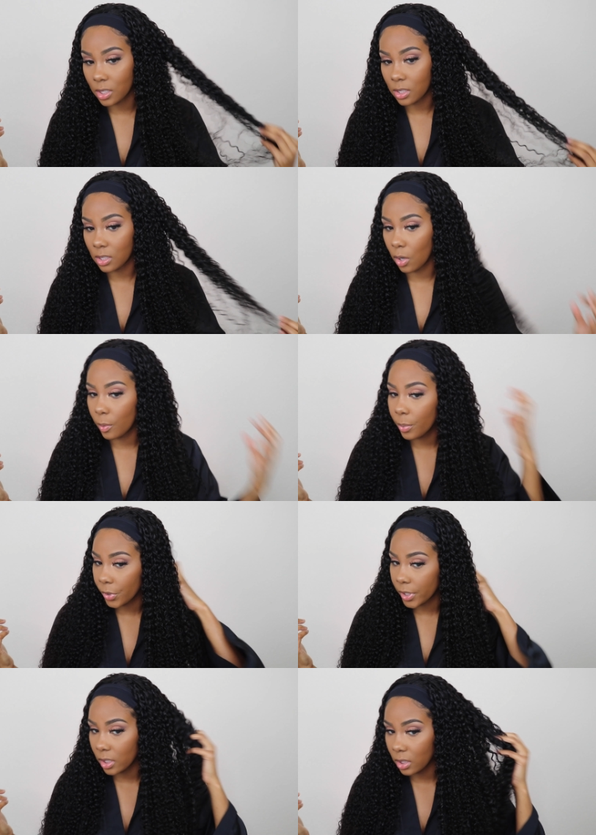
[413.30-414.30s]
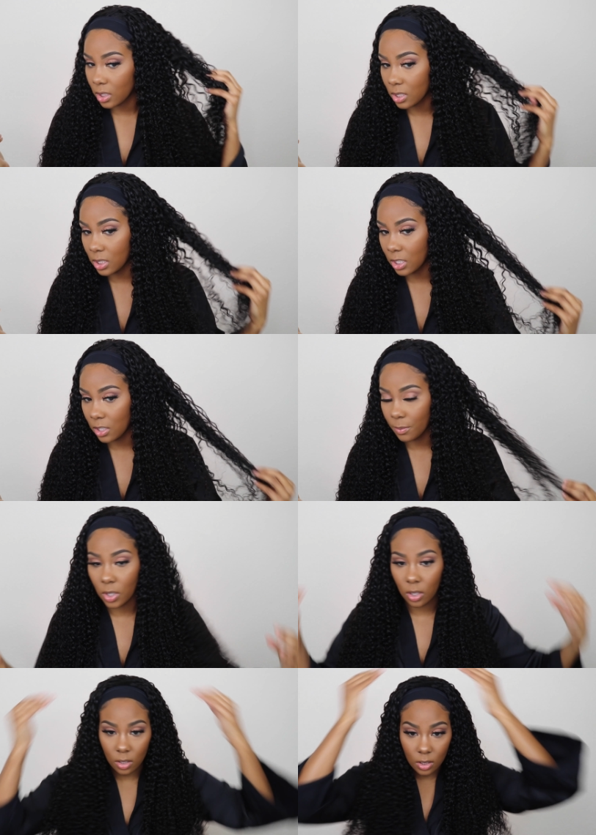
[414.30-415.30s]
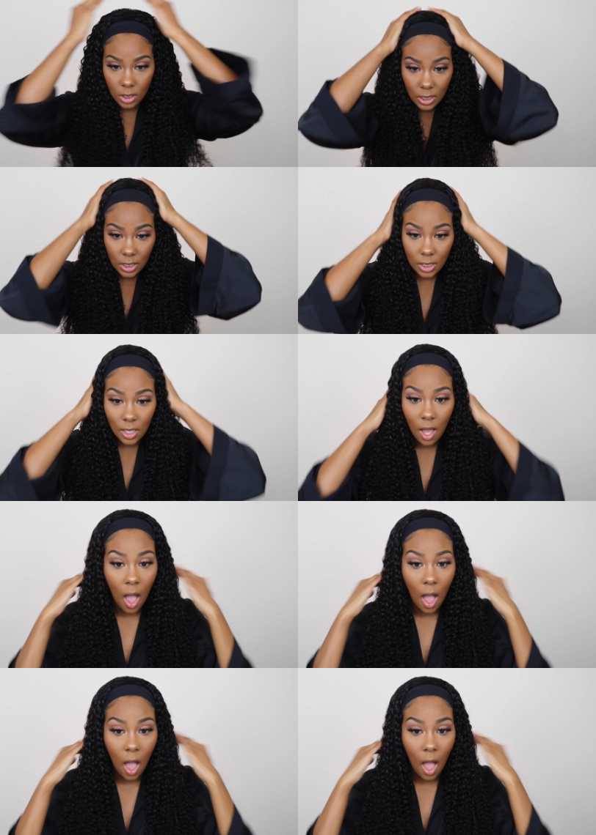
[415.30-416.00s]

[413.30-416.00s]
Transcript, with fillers: so pretty. This deep curly,